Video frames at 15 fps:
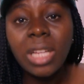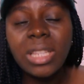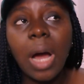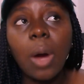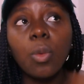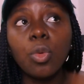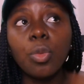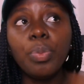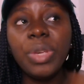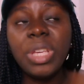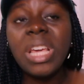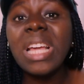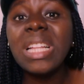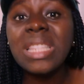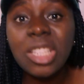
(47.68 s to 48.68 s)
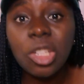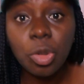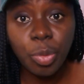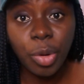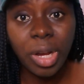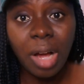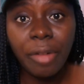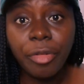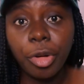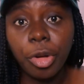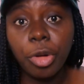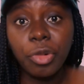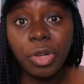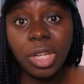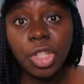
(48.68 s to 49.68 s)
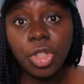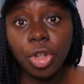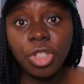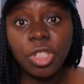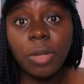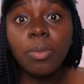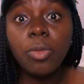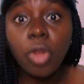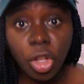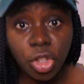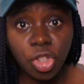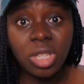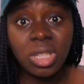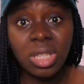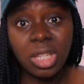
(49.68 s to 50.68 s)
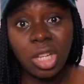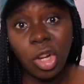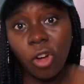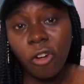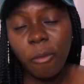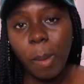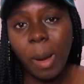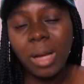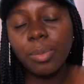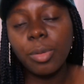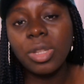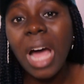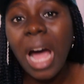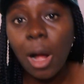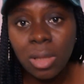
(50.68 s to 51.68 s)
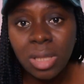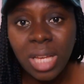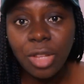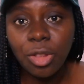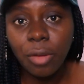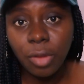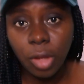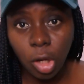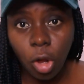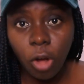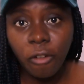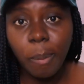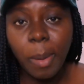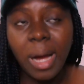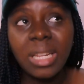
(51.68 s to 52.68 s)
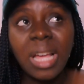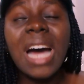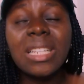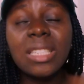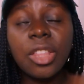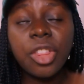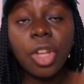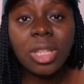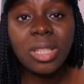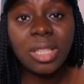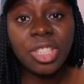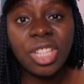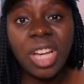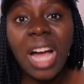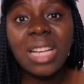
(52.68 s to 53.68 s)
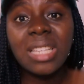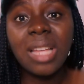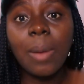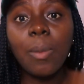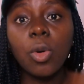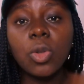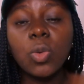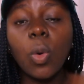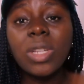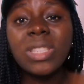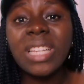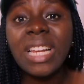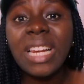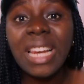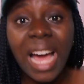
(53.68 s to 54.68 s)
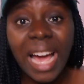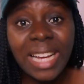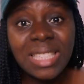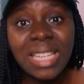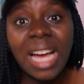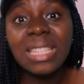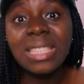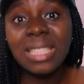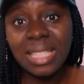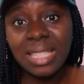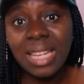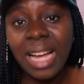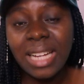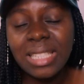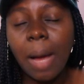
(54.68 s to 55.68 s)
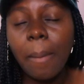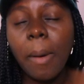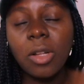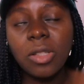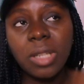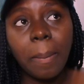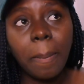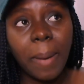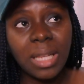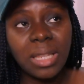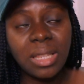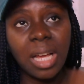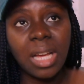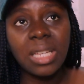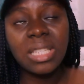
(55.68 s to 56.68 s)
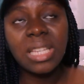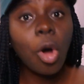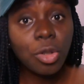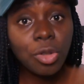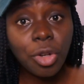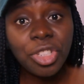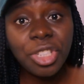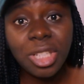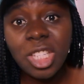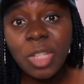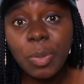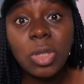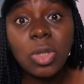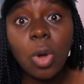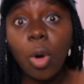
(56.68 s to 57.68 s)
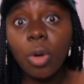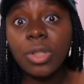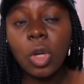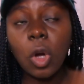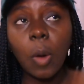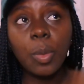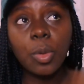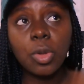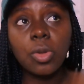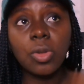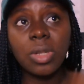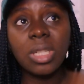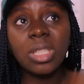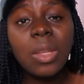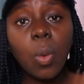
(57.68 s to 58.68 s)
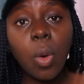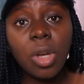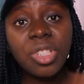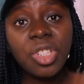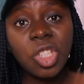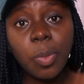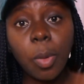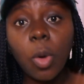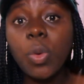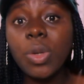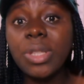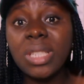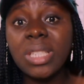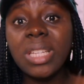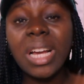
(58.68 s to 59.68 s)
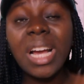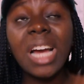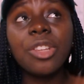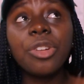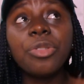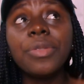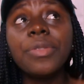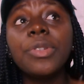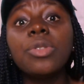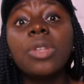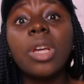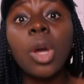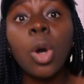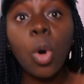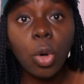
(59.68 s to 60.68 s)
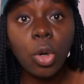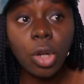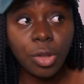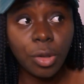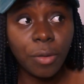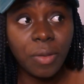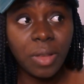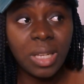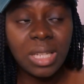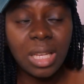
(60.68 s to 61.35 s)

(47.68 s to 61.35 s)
that would be a deal breaker for your relationship, not just in the love part but outside of the love part? And the third thing she asked them was what they liked and disliked about their partners. Although she didn't speak to all the couples today, the ones she spoke with today kind of revealed a whole lot of things,